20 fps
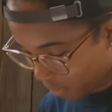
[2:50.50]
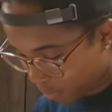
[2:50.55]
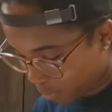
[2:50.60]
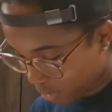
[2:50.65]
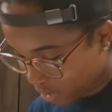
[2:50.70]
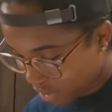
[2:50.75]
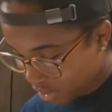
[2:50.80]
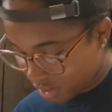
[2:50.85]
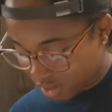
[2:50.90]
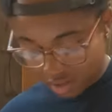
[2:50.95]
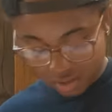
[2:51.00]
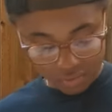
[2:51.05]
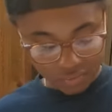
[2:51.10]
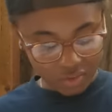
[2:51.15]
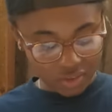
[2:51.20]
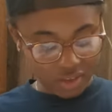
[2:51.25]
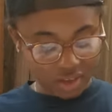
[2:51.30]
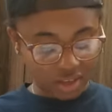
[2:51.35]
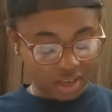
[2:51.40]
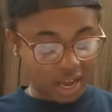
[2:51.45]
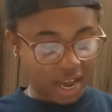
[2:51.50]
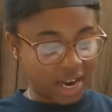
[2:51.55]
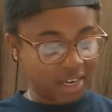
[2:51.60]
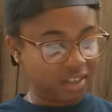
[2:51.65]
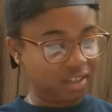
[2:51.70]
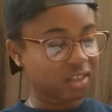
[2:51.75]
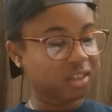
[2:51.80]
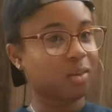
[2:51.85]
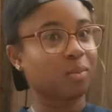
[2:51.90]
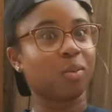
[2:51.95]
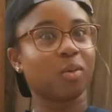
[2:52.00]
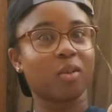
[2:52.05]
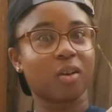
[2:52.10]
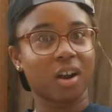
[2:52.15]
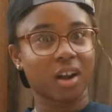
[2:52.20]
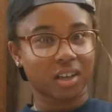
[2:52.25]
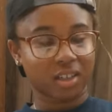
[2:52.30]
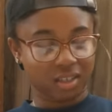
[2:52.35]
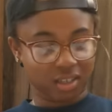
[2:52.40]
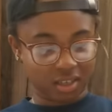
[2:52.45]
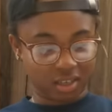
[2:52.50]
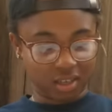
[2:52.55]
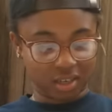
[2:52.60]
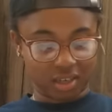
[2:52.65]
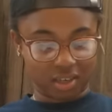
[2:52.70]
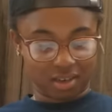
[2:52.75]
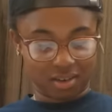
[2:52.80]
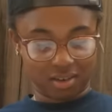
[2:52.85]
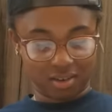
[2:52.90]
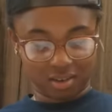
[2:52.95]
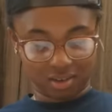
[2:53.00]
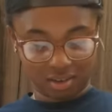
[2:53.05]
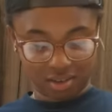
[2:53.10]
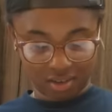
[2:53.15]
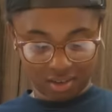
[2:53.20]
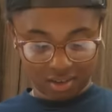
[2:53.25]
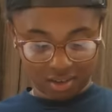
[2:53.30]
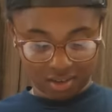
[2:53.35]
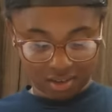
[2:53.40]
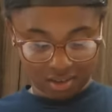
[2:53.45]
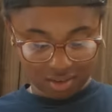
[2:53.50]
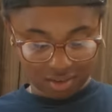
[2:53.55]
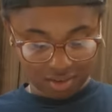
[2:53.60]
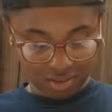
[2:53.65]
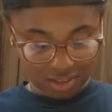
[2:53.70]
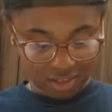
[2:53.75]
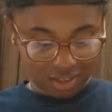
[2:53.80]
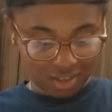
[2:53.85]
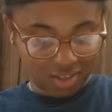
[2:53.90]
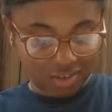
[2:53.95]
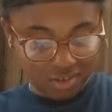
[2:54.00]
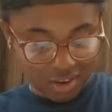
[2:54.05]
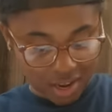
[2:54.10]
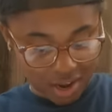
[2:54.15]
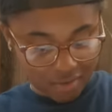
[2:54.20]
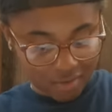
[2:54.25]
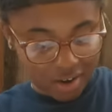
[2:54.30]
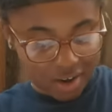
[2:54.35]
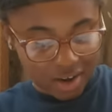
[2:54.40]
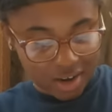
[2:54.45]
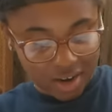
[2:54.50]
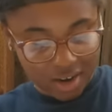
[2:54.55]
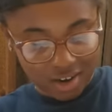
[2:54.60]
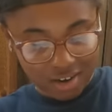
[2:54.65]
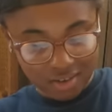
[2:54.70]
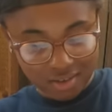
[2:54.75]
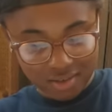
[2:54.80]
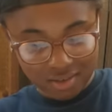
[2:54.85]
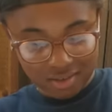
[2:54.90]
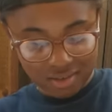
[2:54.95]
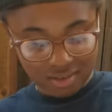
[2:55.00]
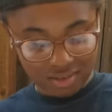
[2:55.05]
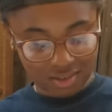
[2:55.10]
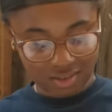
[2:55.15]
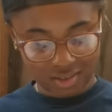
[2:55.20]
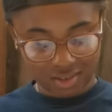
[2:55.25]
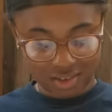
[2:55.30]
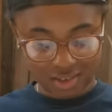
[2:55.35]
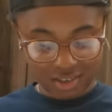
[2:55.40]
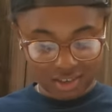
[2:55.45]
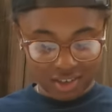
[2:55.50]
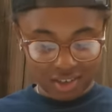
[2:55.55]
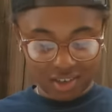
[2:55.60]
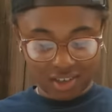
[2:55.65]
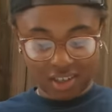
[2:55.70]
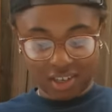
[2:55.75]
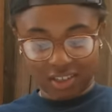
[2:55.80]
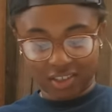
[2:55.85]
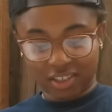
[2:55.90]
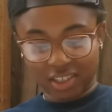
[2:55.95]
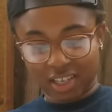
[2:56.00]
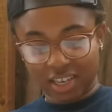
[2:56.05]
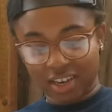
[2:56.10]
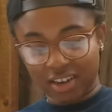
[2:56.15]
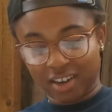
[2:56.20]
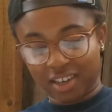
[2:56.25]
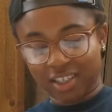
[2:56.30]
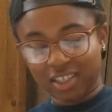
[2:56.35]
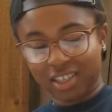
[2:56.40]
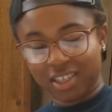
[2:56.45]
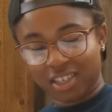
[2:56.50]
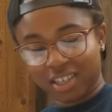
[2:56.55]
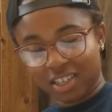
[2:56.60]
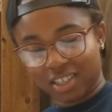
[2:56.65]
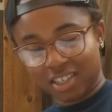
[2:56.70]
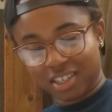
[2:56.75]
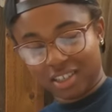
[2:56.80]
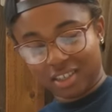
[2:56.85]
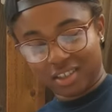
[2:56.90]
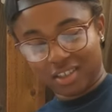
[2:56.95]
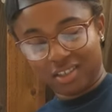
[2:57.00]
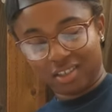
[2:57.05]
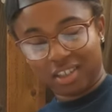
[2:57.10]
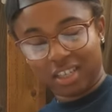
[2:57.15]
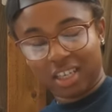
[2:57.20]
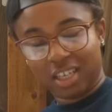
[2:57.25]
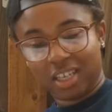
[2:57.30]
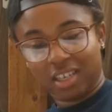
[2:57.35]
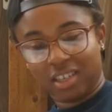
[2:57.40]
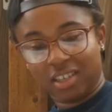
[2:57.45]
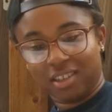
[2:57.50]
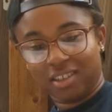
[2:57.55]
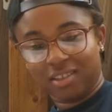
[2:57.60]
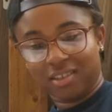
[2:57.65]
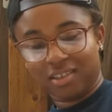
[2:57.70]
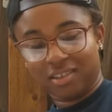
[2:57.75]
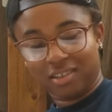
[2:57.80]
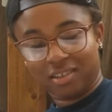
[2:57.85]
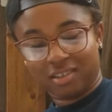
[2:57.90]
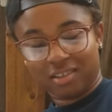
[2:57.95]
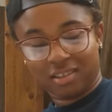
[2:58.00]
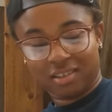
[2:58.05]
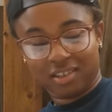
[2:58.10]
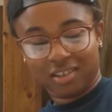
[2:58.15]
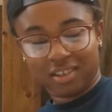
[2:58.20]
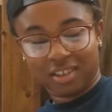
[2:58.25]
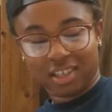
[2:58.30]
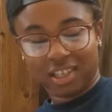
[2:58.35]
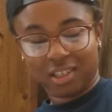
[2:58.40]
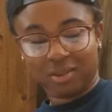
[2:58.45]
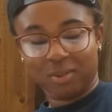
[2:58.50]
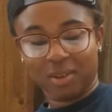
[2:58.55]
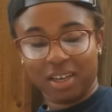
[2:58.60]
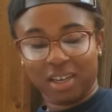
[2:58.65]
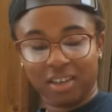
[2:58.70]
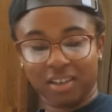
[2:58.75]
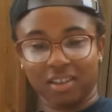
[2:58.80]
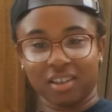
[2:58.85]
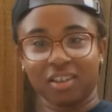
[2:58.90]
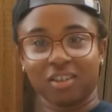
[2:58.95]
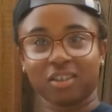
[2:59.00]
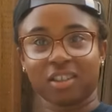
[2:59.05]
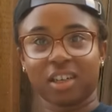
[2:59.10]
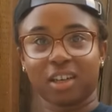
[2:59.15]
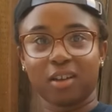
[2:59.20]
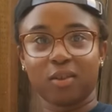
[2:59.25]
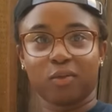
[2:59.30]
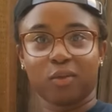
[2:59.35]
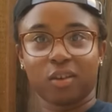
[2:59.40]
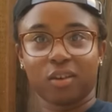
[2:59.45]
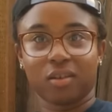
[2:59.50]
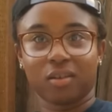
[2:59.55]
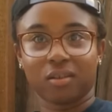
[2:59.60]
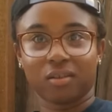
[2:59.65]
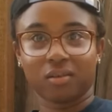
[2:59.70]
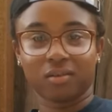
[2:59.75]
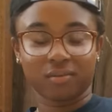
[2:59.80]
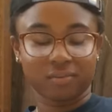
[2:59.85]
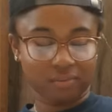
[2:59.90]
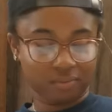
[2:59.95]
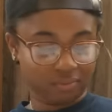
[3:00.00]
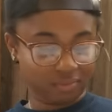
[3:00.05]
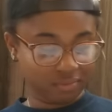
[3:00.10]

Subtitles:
a cup of the hydrogen peroxide. So let's do that right now. I'm scared. I should have got that little thingy, because we got a little tiny phone.